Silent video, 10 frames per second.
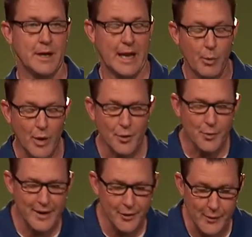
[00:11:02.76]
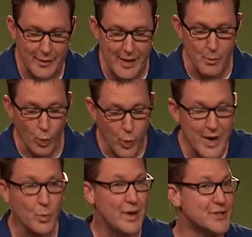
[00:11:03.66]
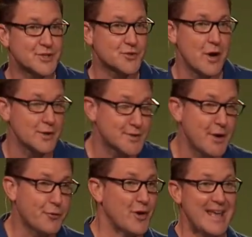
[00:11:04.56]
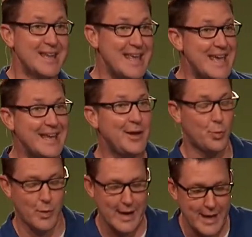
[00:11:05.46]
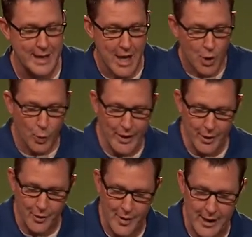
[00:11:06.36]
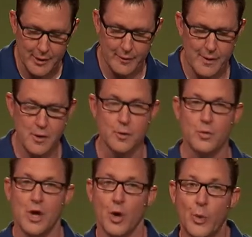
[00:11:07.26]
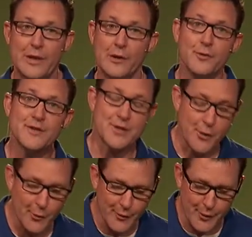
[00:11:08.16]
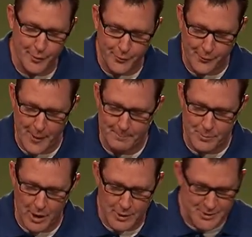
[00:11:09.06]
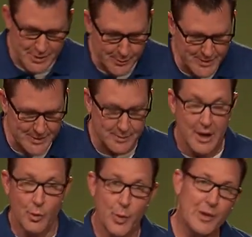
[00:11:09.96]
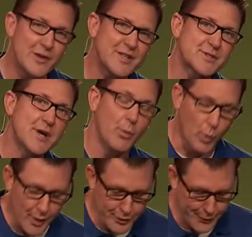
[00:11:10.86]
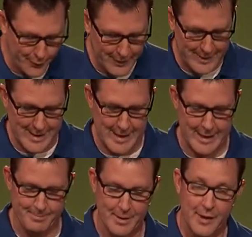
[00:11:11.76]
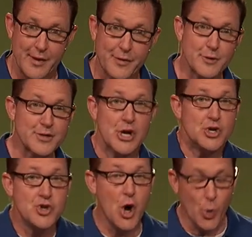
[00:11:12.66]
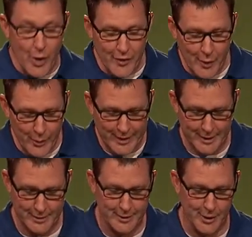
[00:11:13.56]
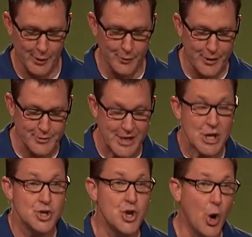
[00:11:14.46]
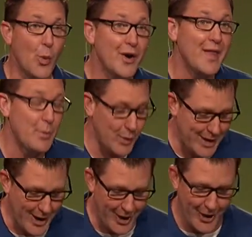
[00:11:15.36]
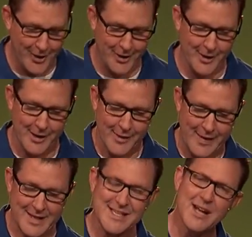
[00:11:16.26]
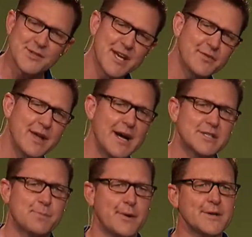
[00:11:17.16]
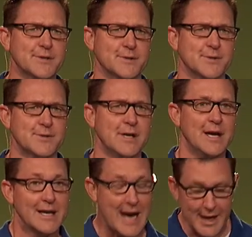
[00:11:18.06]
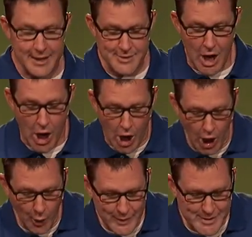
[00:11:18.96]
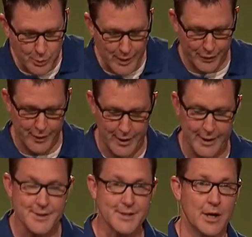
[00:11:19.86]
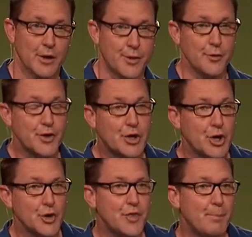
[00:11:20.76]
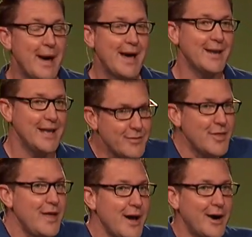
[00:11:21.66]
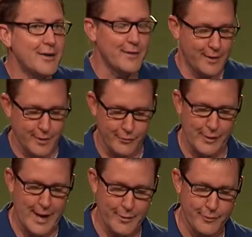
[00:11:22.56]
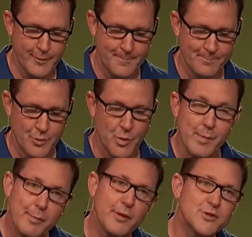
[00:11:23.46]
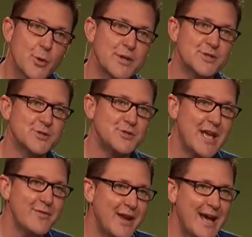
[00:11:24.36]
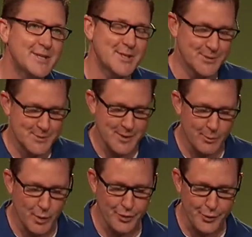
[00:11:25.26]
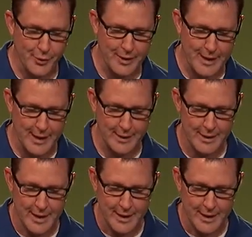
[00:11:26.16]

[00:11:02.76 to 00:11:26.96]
And I want to reiterate that when we suffer in any way, we are not alone. We learned this earlier from our series and when we looked at Psalm 139 that there's nowhere that we can go, there's nowhere that we are that is outside of God's presence. God is always with us through the good, the bad, even the ugly of life. Remember those questions David asked in Psalm 139?